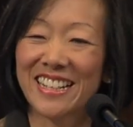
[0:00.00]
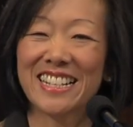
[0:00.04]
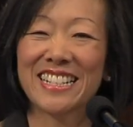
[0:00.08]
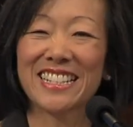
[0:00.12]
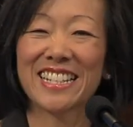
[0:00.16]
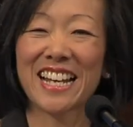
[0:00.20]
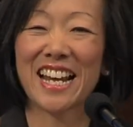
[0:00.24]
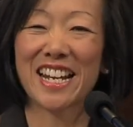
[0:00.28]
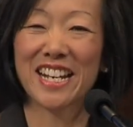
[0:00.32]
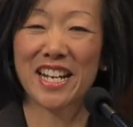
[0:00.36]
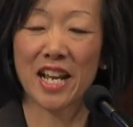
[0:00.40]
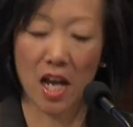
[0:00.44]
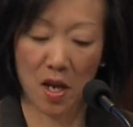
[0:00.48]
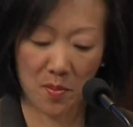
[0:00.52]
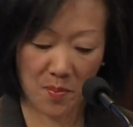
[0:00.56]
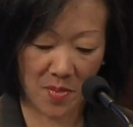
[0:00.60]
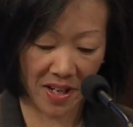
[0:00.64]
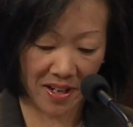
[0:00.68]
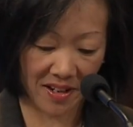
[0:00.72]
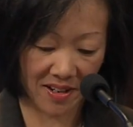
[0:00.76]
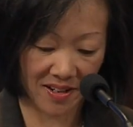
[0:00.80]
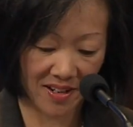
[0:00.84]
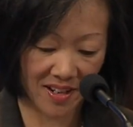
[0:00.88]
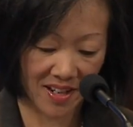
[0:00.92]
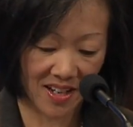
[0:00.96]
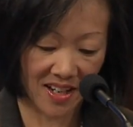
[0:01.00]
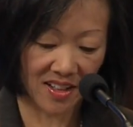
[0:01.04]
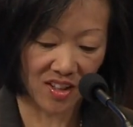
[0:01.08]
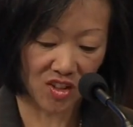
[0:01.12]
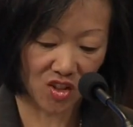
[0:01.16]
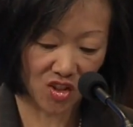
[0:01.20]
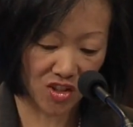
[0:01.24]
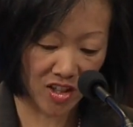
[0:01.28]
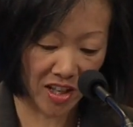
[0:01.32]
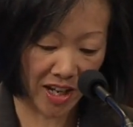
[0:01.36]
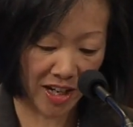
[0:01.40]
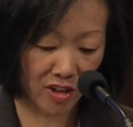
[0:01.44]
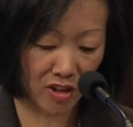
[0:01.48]
and dynamic
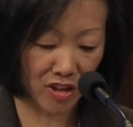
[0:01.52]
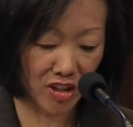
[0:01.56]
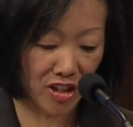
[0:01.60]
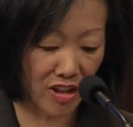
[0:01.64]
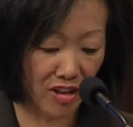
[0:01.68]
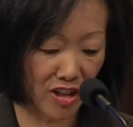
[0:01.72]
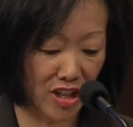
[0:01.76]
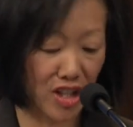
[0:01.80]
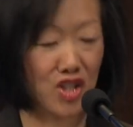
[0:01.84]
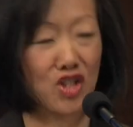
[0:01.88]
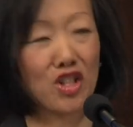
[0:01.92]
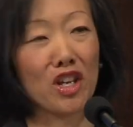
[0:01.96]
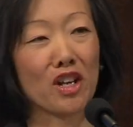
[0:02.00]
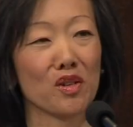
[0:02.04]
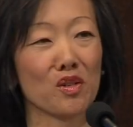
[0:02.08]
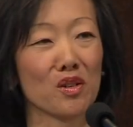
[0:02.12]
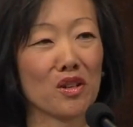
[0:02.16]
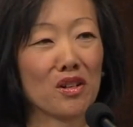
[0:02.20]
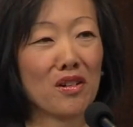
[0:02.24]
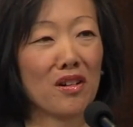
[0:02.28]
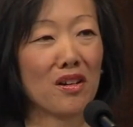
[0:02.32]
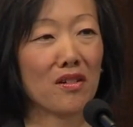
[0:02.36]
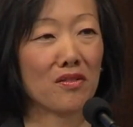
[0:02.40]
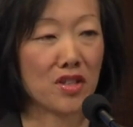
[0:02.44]
Secretary General